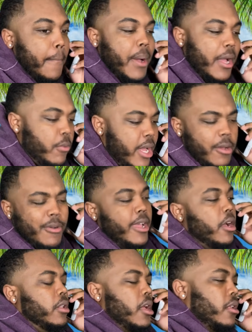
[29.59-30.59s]
But wait,
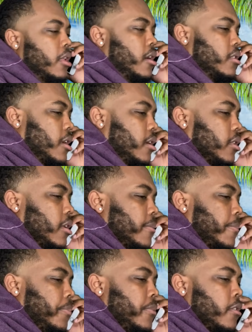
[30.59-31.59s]
hold
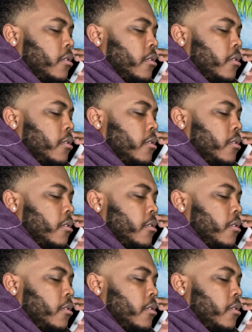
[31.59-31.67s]
on.